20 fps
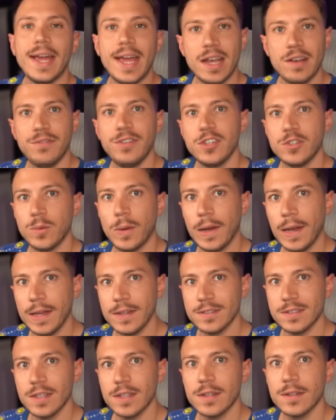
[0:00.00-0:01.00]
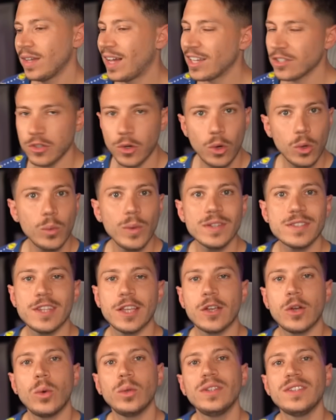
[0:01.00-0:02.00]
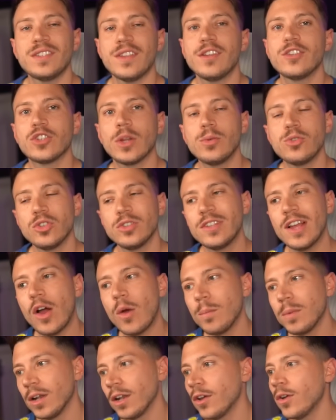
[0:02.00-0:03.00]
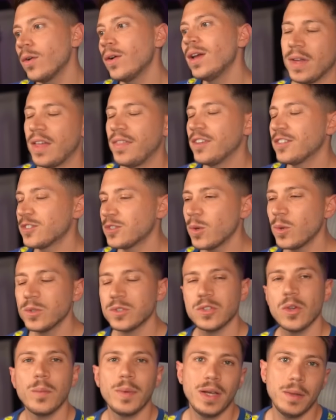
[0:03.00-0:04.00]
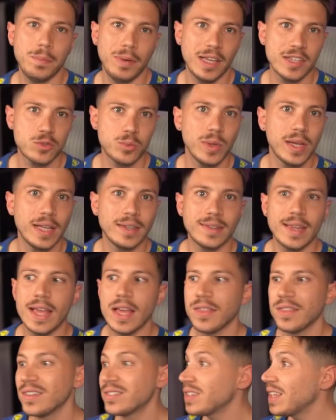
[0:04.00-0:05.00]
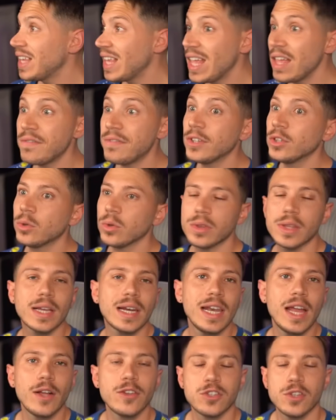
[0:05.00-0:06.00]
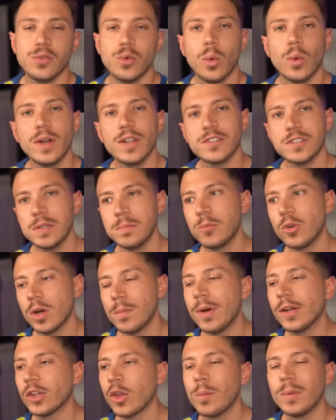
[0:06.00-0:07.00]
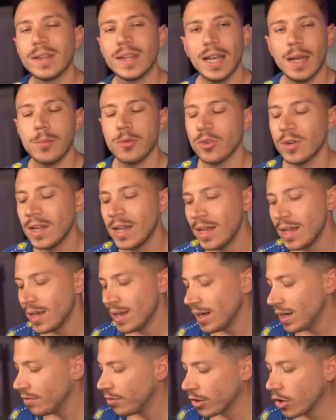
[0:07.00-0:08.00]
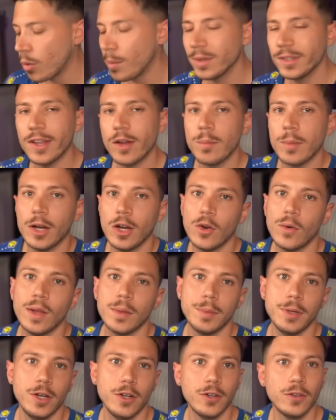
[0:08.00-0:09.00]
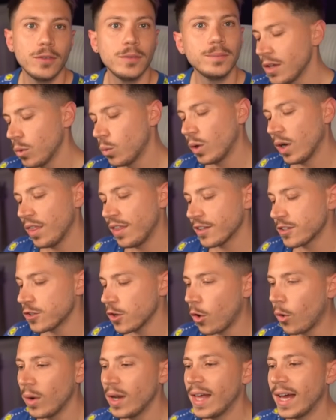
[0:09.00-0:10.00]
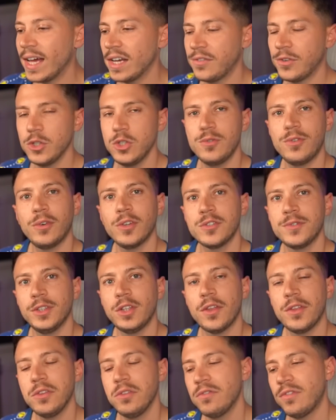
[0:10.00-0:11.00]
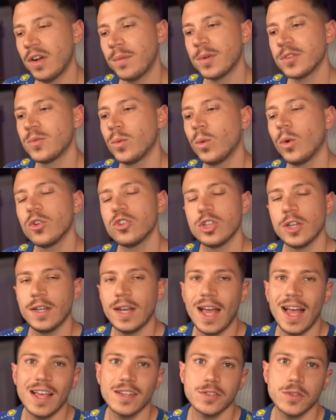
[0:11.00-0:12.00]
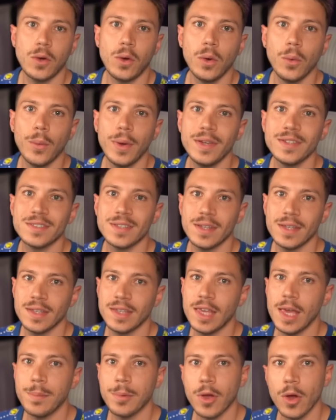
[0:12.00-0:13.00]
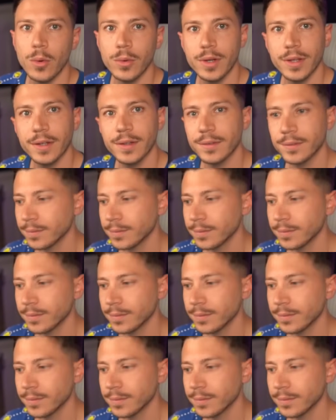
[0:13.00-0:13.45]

and visualize it. As always, the code is in the description down below, and there's so many places we can take this, even to the cloud. So if you want to see more about OpenTelemetry, leave a comment down below and let me know. Well, that's all I had for you for this video. Thank you very much for watching, and as always, keep coding.